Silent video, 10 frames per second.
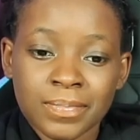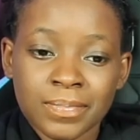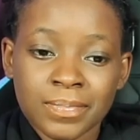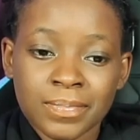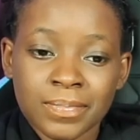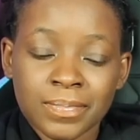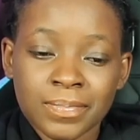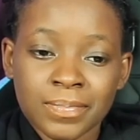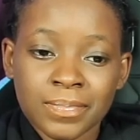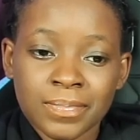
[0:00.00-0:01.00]

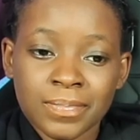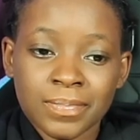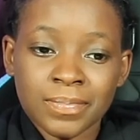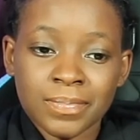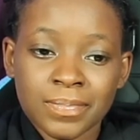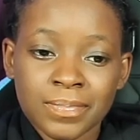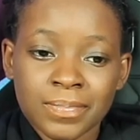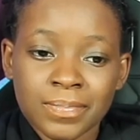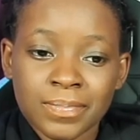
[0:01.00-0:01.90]
Nothing is said.